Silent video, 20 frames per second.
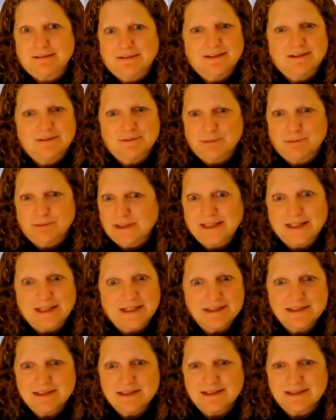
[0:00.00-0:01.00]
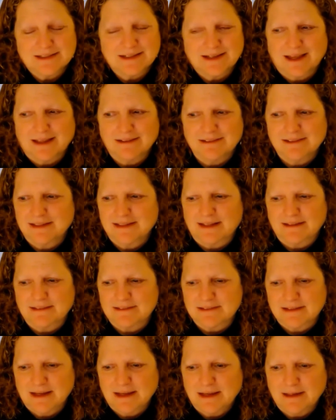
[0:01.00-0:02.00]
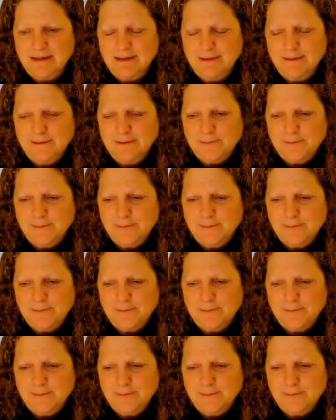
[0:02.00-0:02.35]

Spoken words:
it's really easy to get into that state.